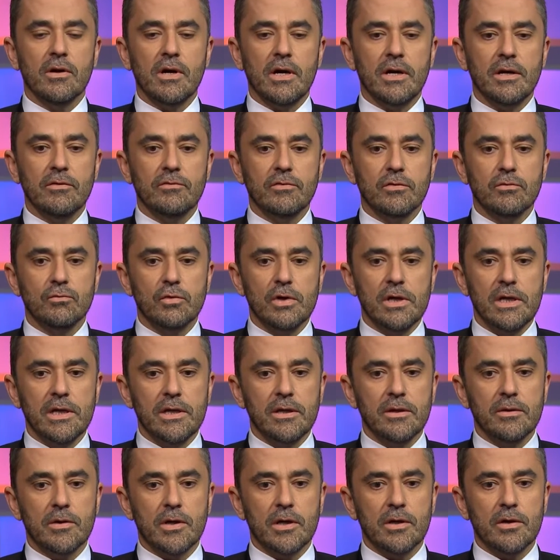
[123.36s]
haven't
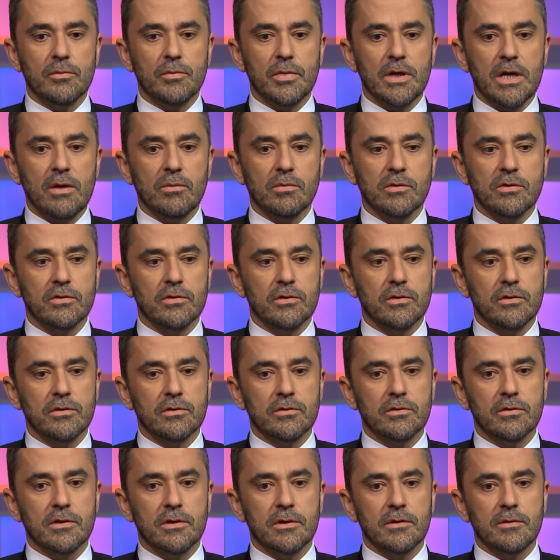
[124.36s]
really been able
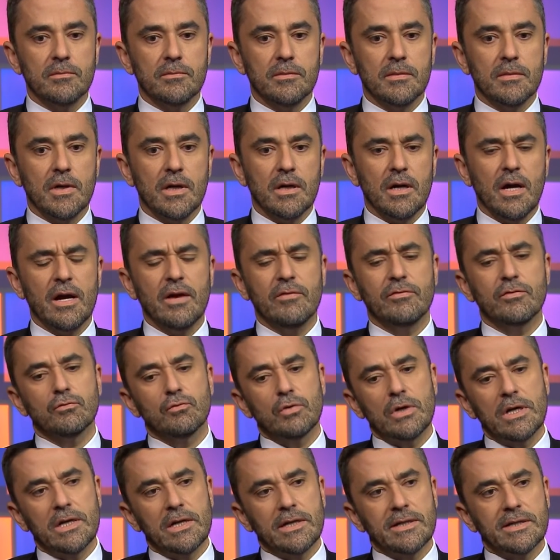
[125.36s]
to, I haven't
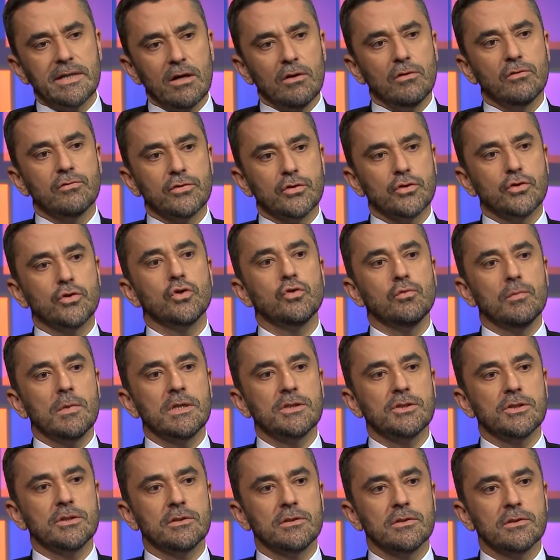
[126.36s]
really delved too
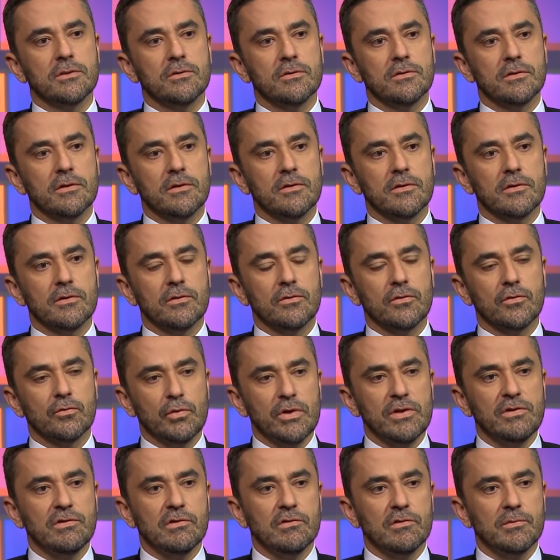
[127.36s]
much into the
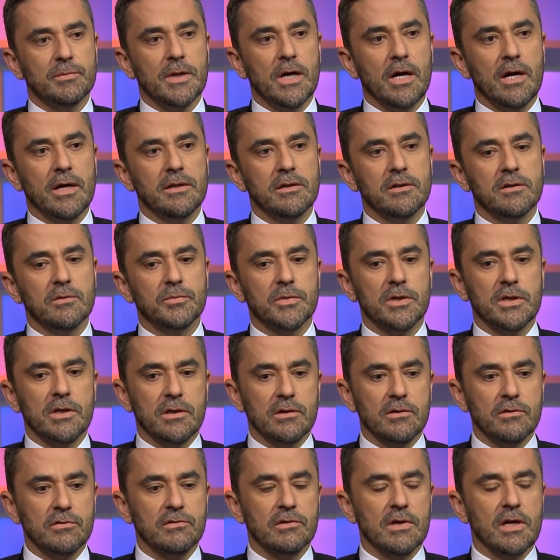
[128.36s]
reasons behind it, but I
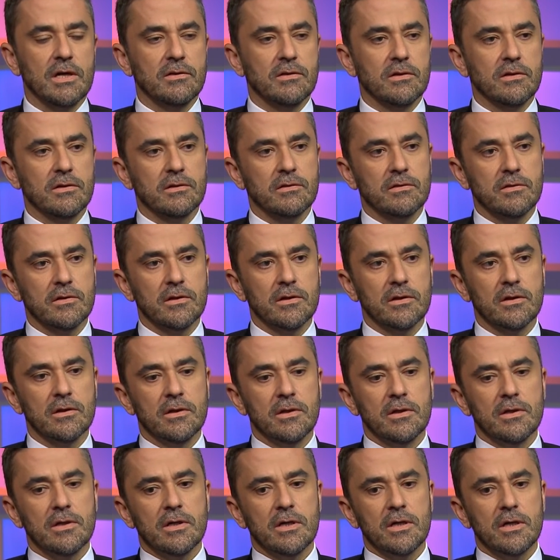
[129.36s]
understand that the
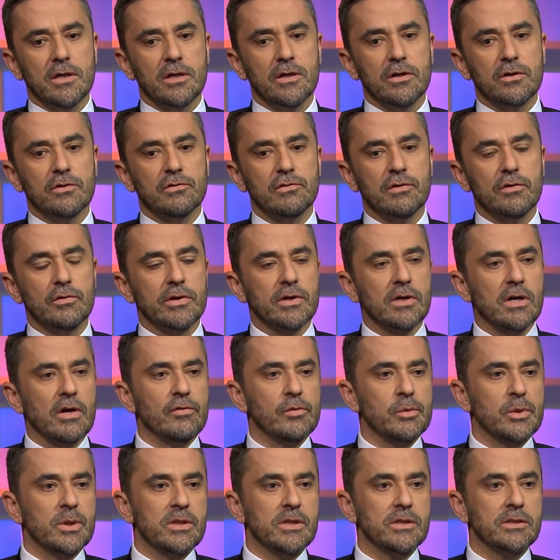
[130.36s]
Syrian
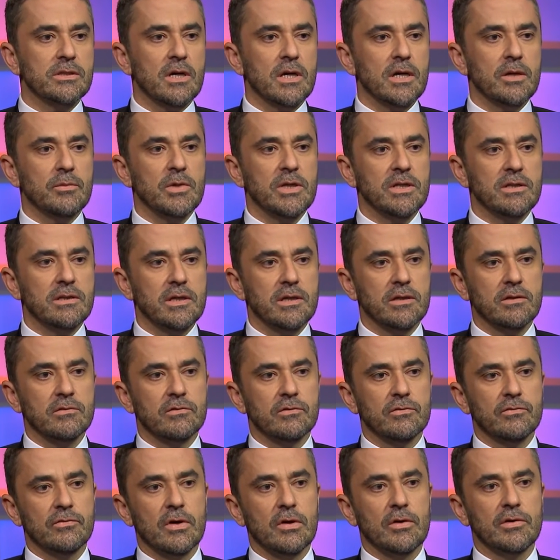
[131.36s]
government at the time had taken
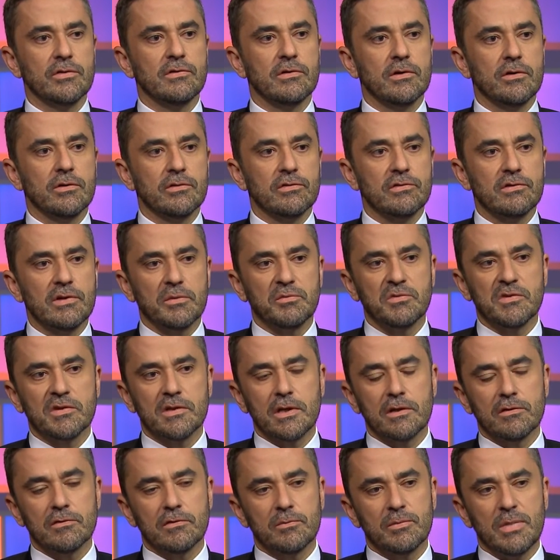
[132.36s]
some very serious steps
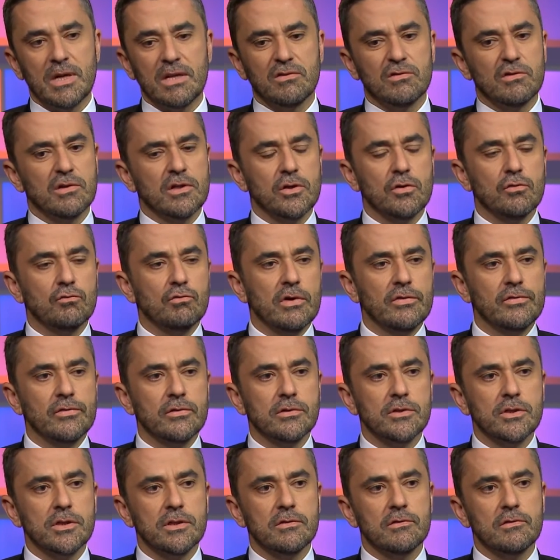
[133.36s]
against the Palestinian
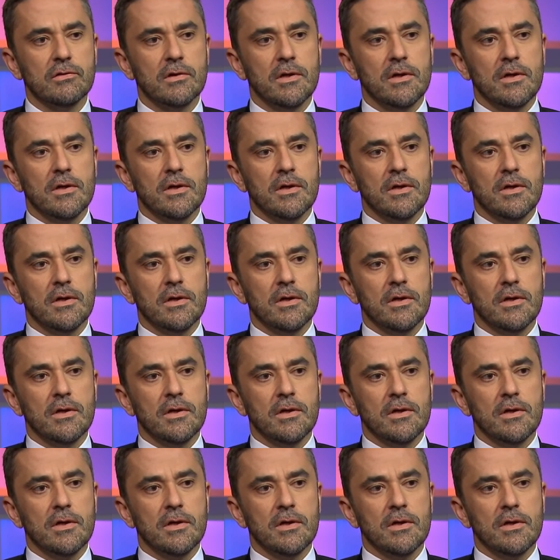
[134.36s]
refugees.